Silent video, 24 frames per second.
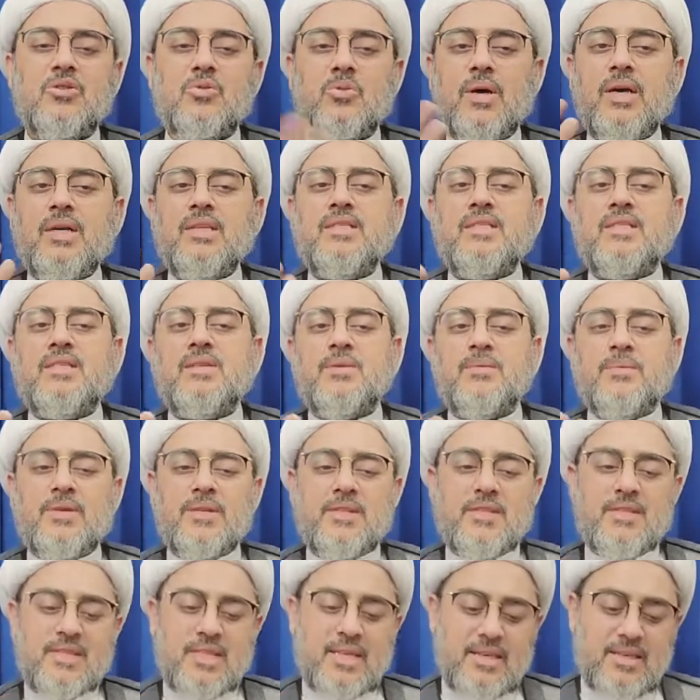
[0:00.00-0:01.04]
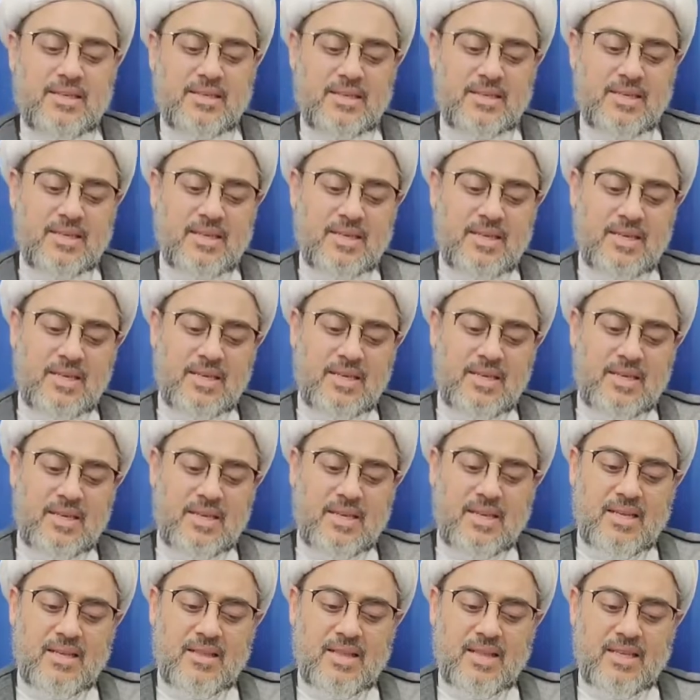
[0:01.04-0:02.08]
Twice He repeats that.
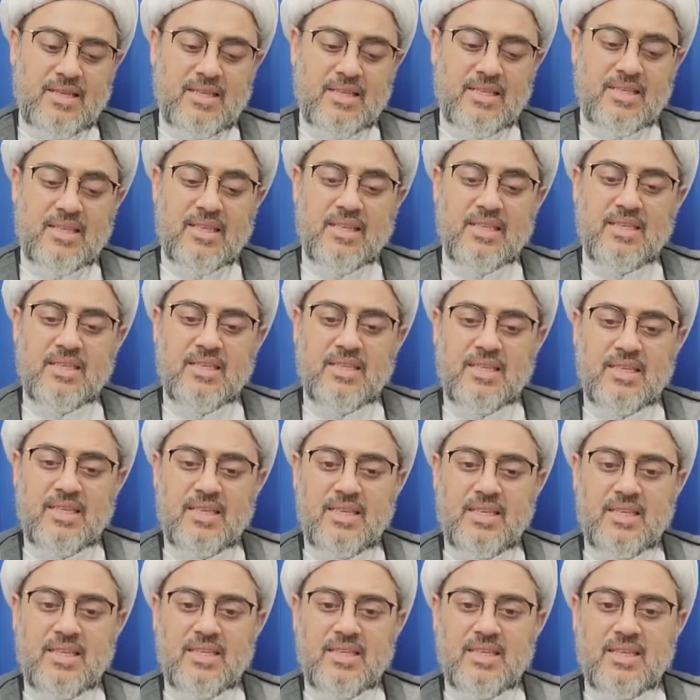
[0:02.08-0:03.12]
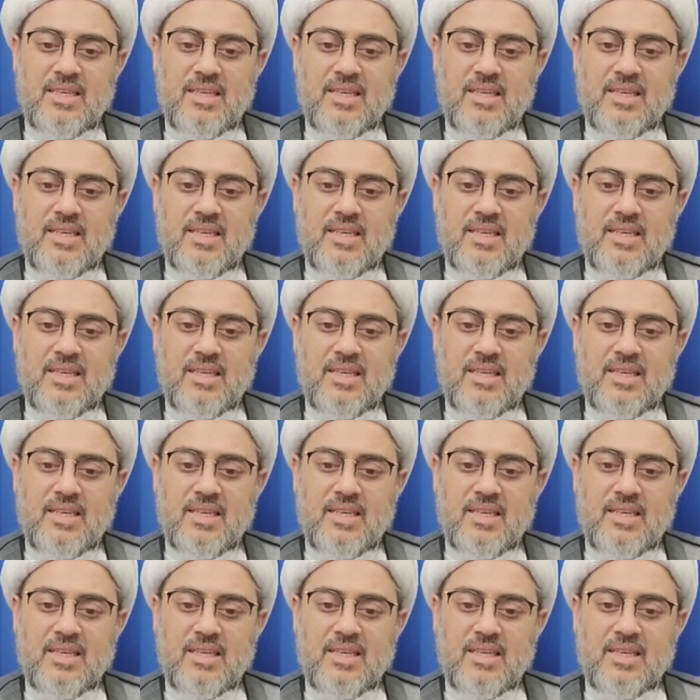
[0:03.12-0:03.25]
That is, indeed,